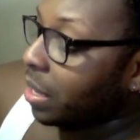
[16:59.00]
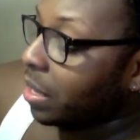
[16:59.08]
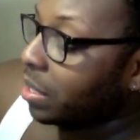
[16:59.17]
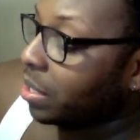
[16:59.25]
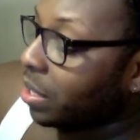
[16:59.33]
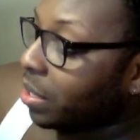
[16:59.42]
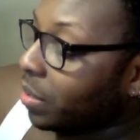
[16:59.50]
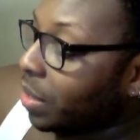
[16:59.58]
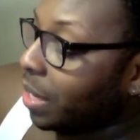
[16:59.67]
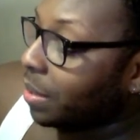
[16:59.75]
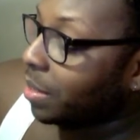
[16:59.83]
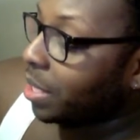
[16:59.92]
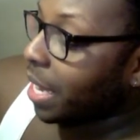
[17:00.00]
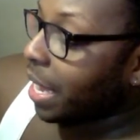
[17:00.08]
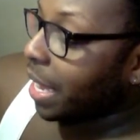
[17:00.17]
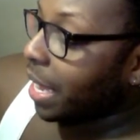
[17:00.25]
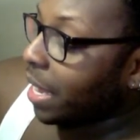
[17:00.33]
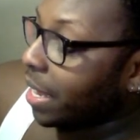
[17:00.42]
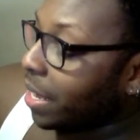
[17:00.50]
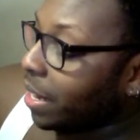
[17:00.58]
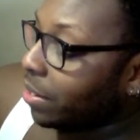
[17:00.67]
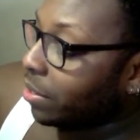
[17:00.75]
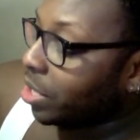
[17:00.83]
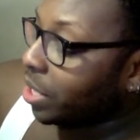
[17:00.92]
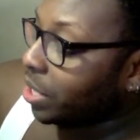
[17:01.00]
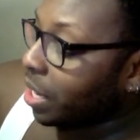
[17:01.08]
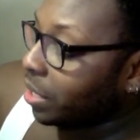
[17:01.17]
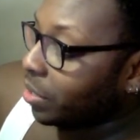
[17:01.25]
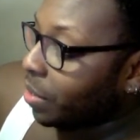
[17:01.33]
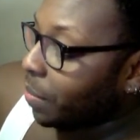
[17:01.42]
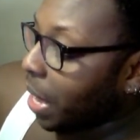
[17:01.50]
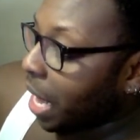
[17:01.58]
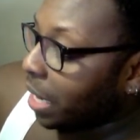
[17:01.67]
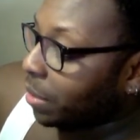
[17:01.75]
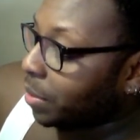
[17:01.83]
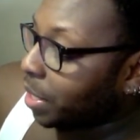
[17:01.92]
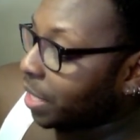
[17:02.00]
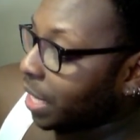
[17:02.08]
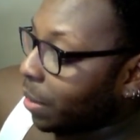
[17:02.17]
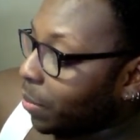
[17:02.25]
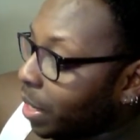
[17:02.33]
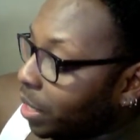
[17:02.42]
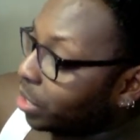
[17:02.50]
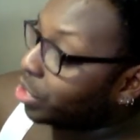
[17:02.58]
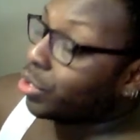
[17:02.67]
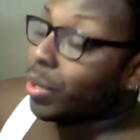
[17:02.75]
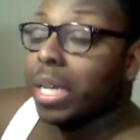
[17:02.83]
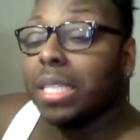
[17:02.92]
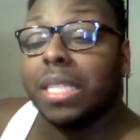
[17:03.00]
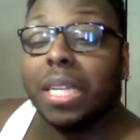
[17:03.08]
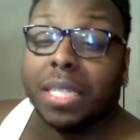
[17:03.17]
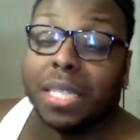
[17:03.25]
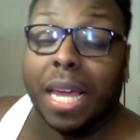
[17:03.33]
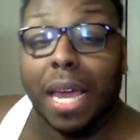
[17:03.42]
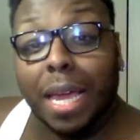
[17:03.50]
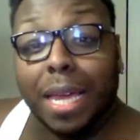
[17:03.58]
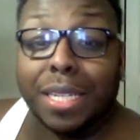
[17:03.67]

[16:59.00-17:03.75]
So, Shay, you know, she talked to Amada. It was just like, well, the streets are saying,